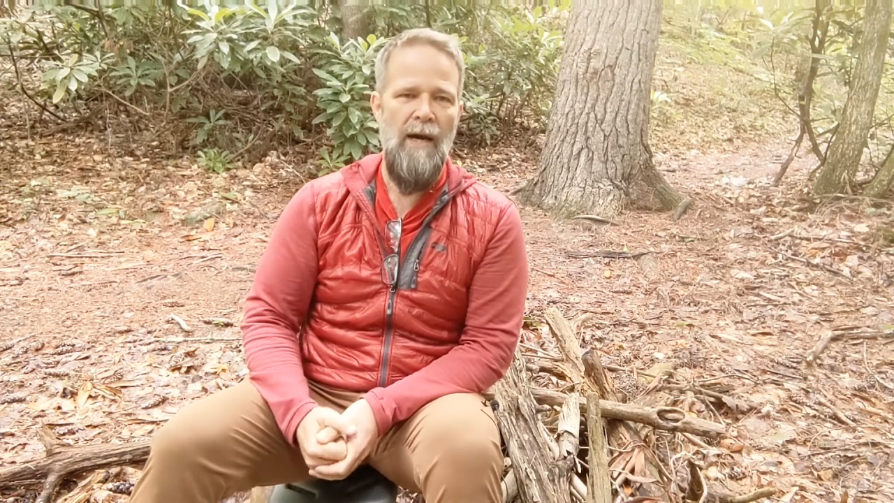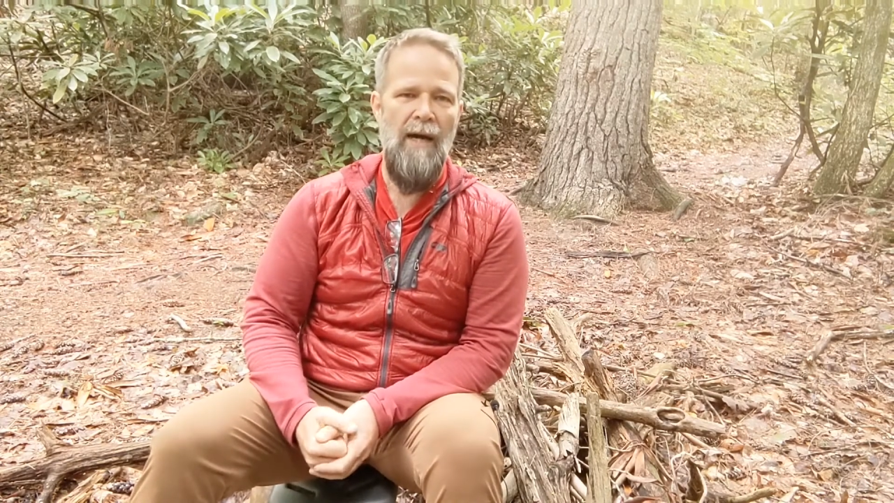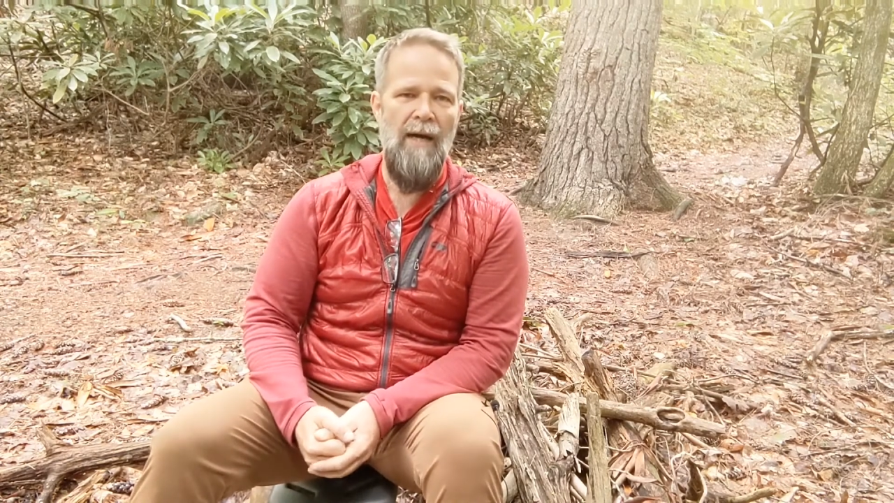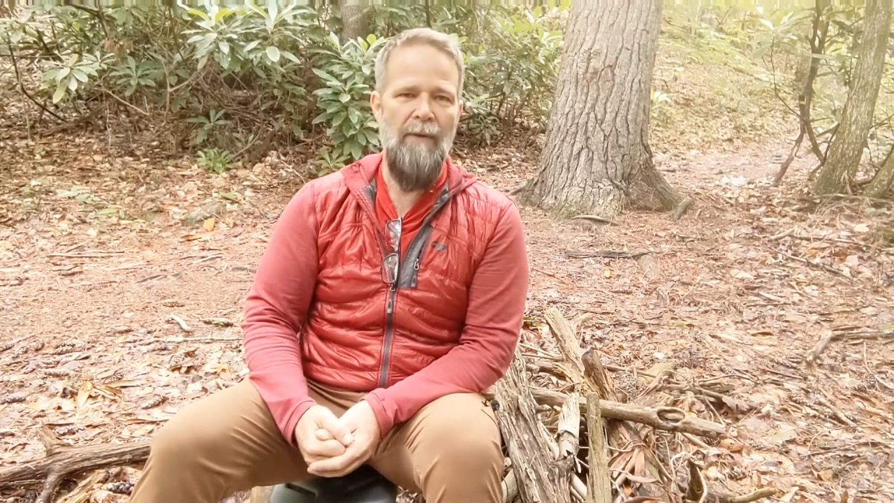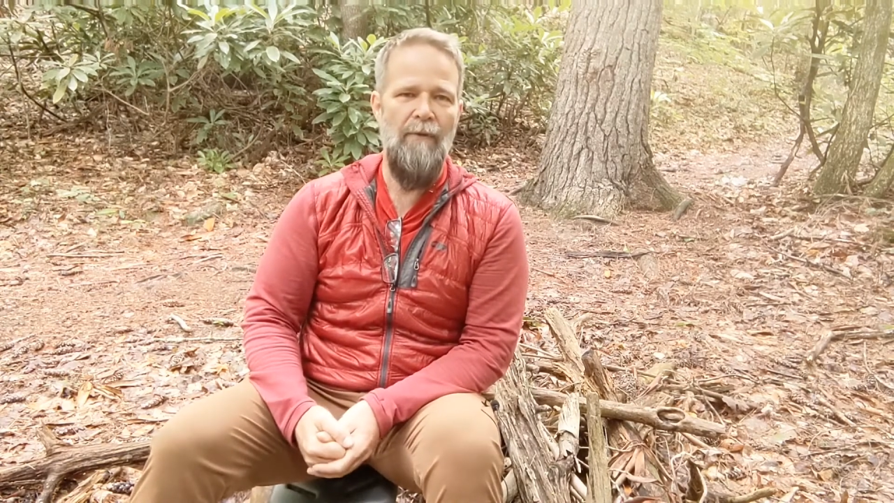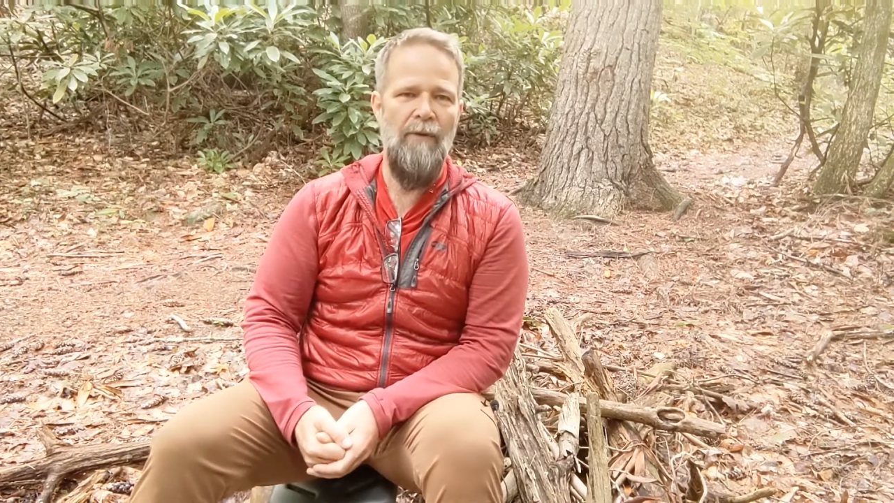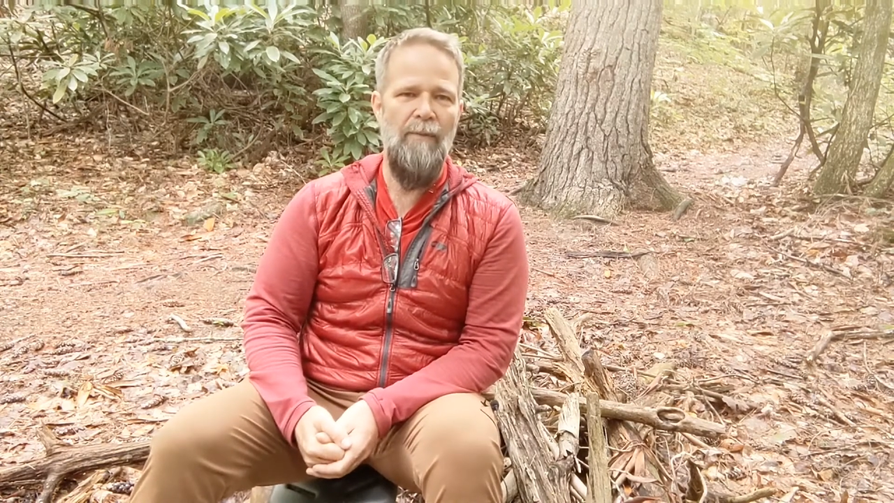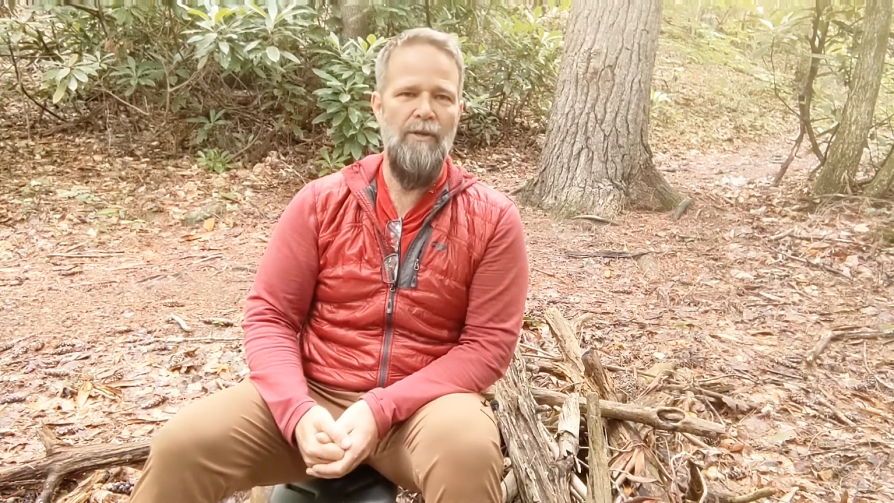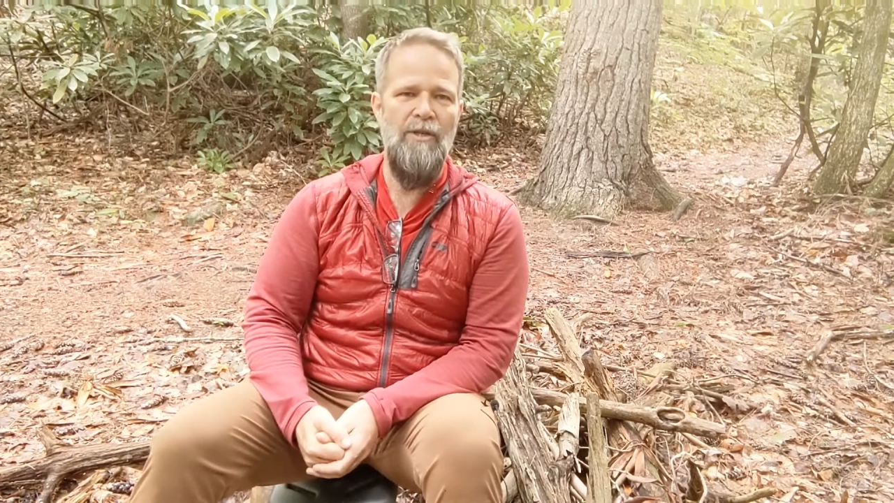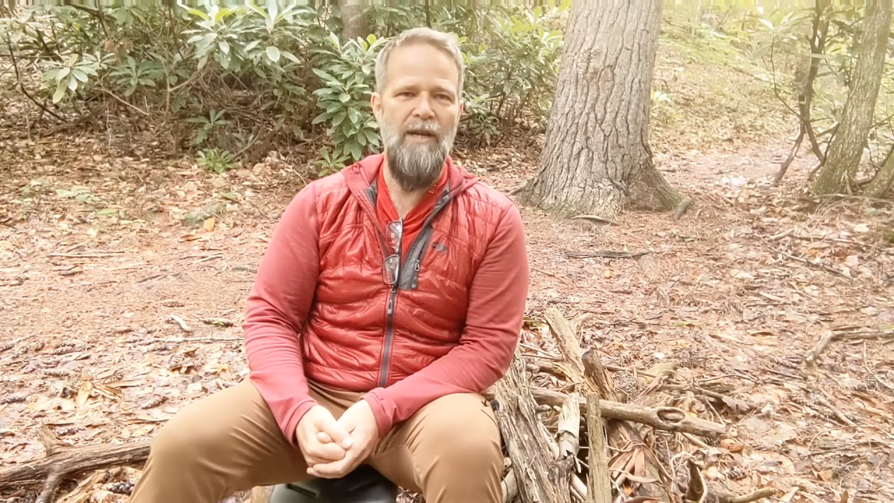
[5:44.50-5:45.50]
I really
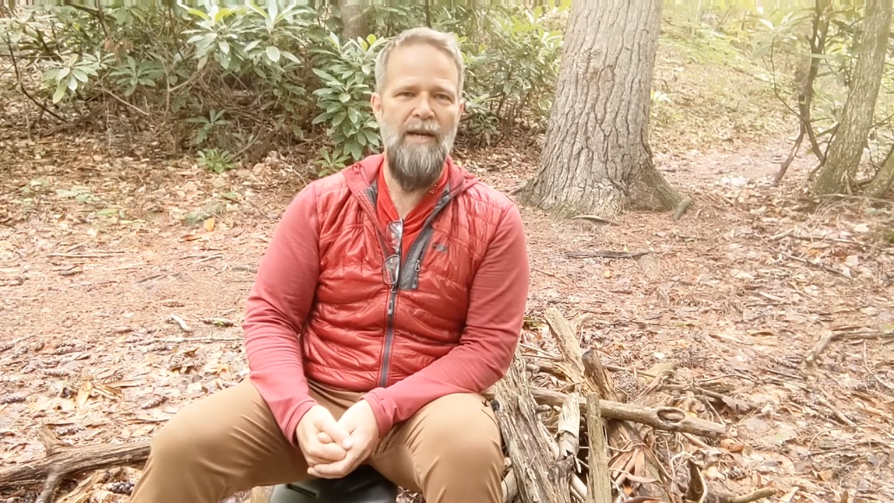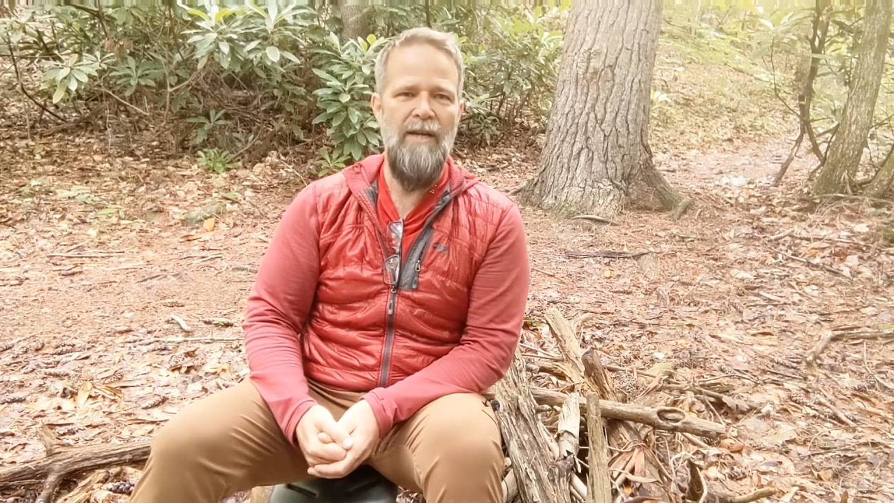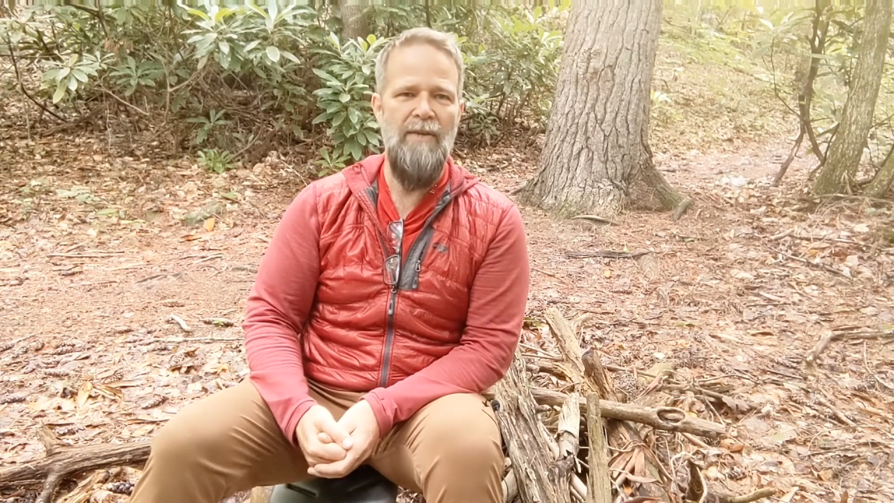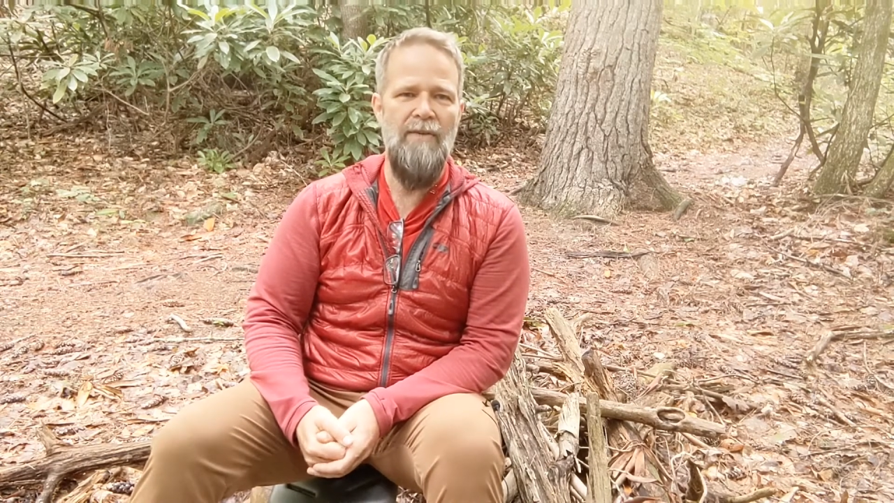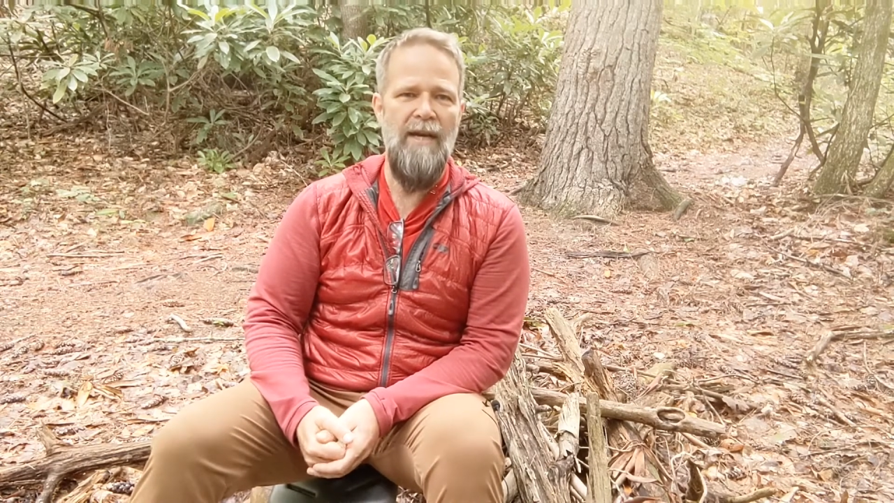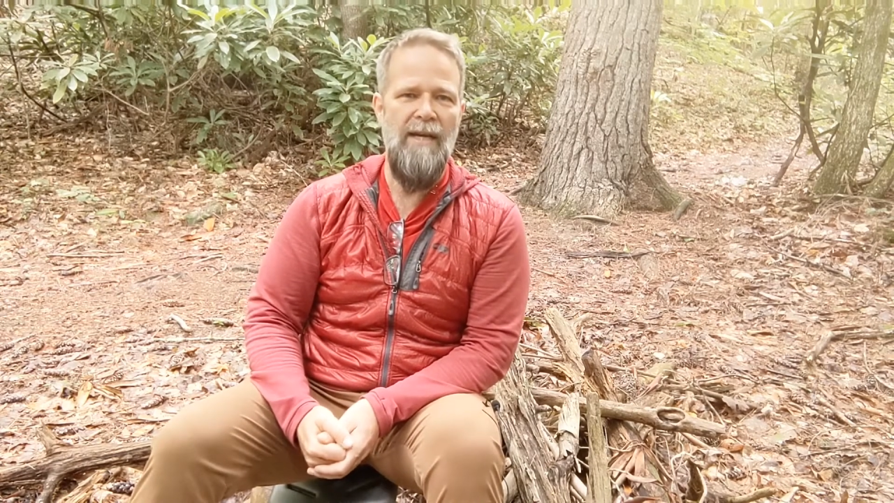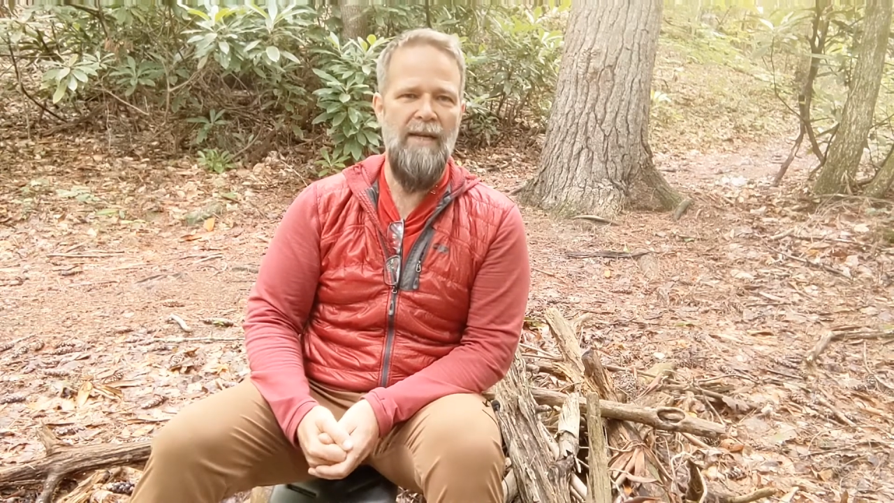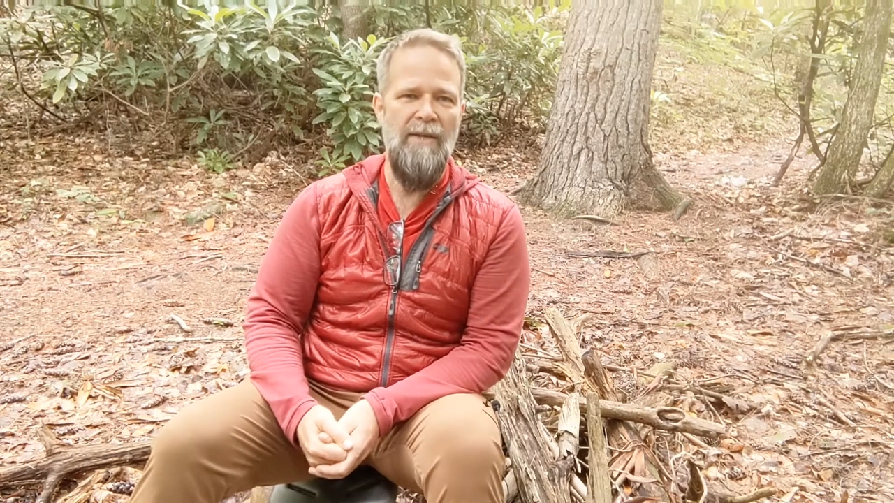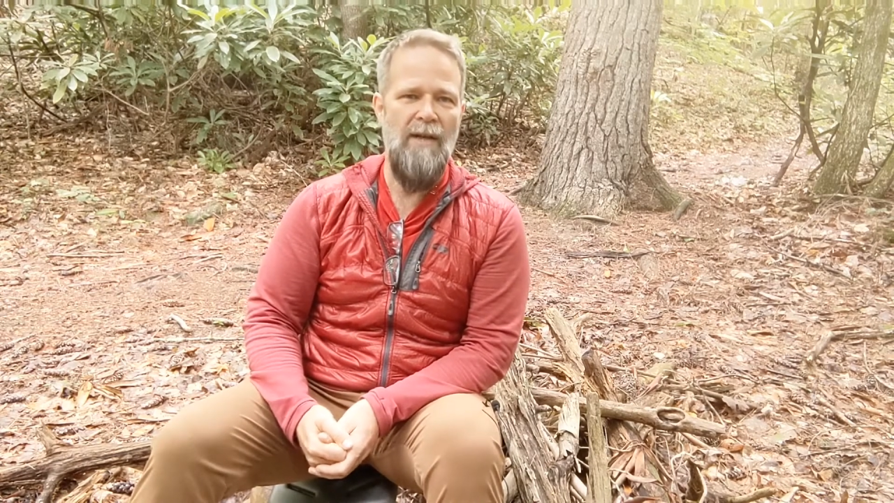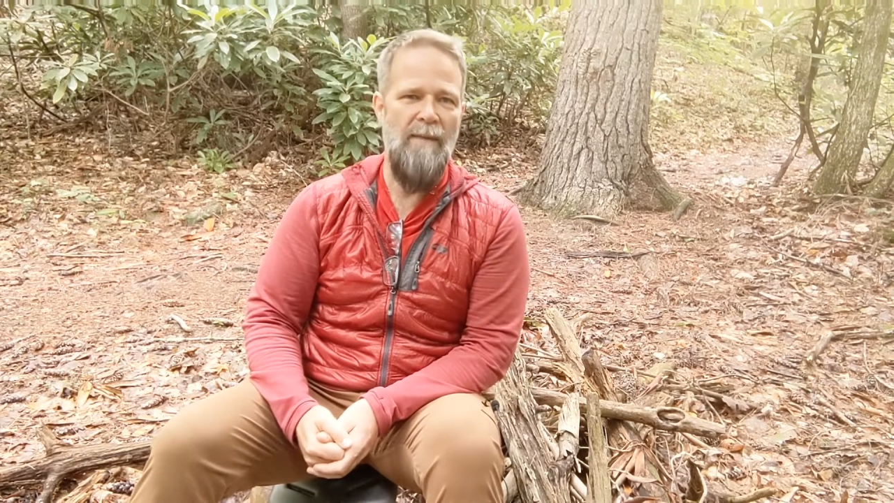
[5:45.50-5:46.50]
appreciate you
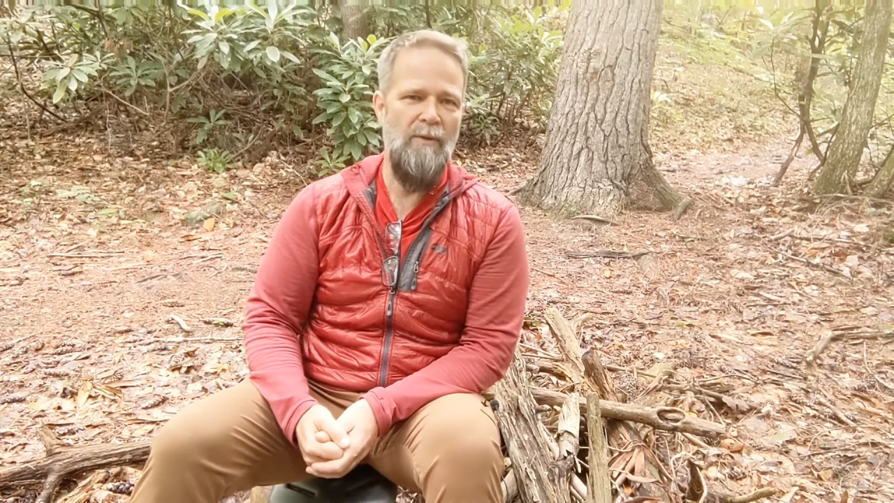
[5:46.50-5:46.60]
taking the time